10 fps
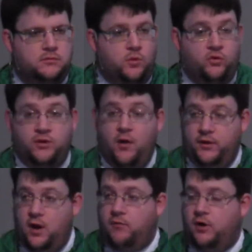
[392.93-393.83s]
Of course, now
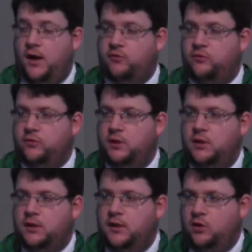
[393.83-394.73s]
the governor has
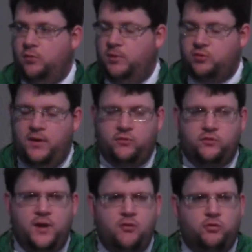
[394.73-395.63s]
the bishop has
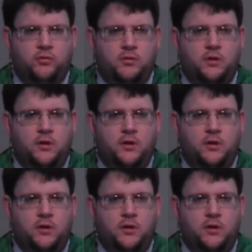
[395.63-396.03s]
his attention.